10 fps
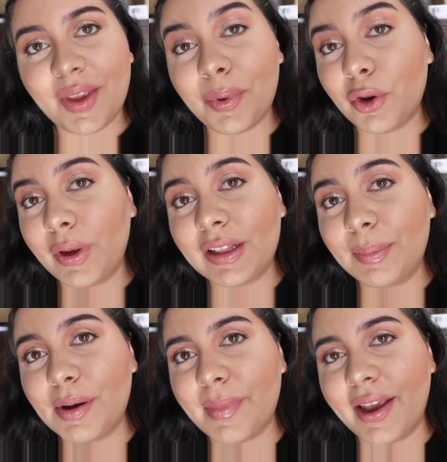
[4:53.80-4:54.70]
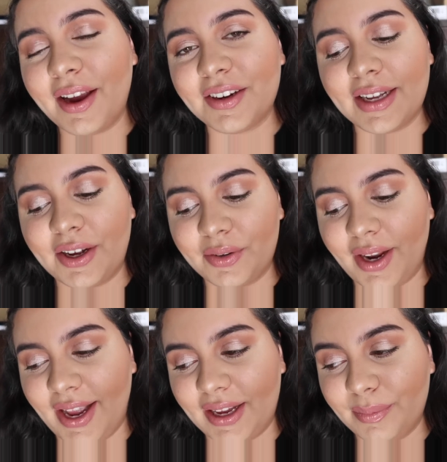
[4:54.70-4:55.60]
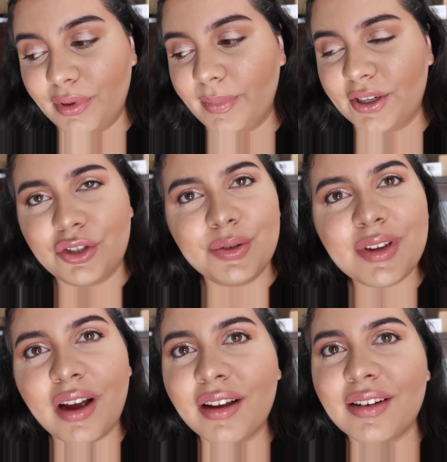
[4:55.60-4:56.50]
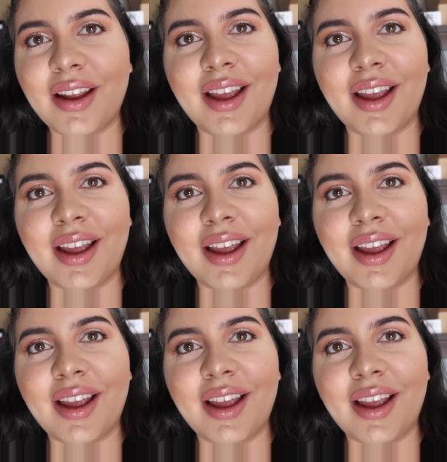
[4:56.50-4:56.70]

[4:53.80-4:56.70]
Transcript: I'm gonna quickly put my hair down and put my shoes on